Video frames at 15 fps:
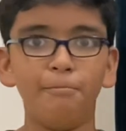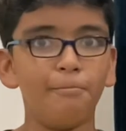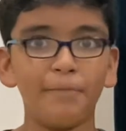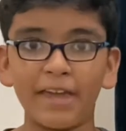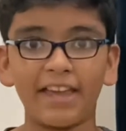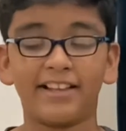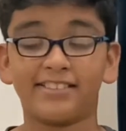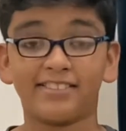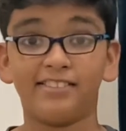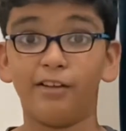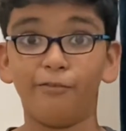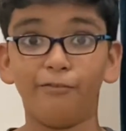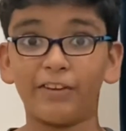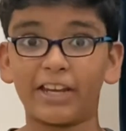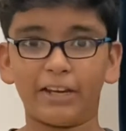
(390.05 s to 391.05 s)
makes
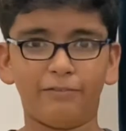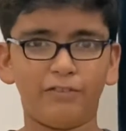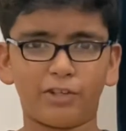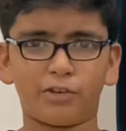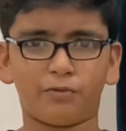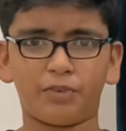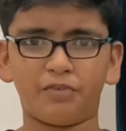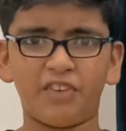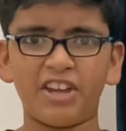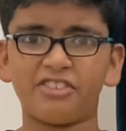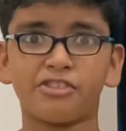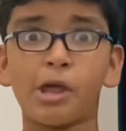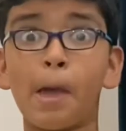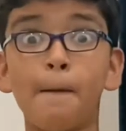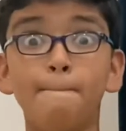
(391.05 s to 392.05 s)
the Wicked Witch of the
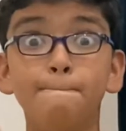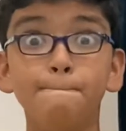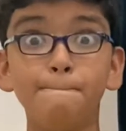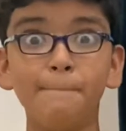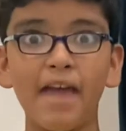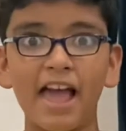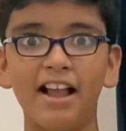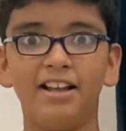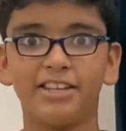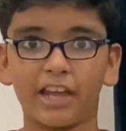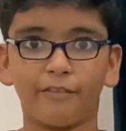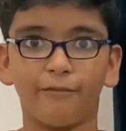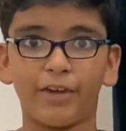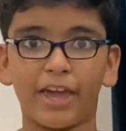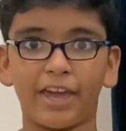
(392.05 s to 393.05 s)
West melt
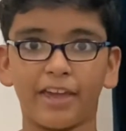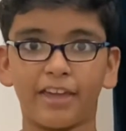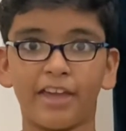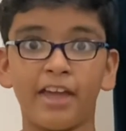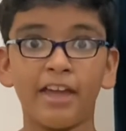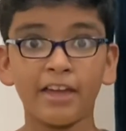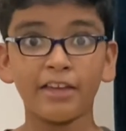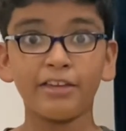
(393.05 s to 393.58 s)
away.